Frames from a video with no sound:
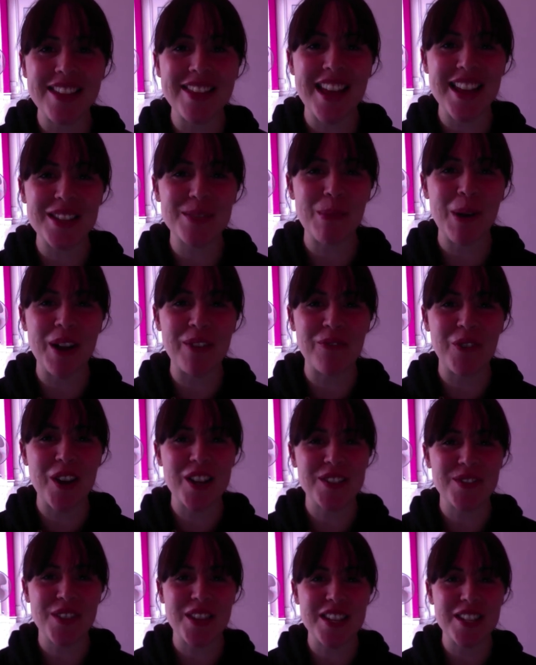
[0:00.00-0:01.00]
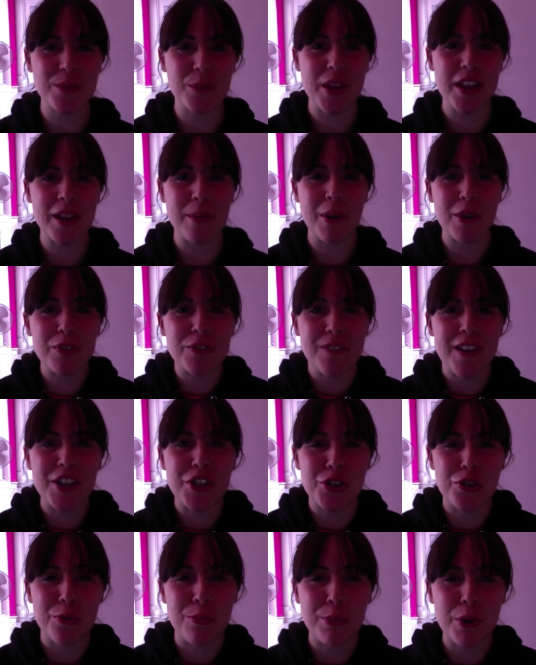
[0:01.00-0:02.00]
That's my advice for this week, a
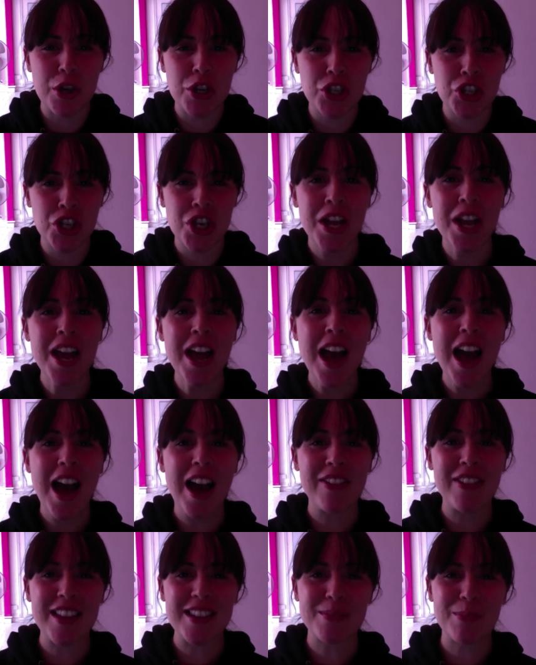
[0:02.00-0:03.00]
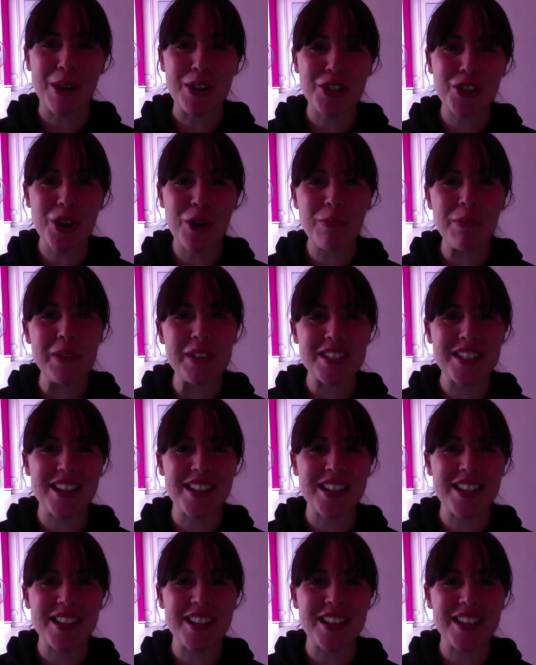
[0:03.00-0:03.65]
motivational push, and that's my job.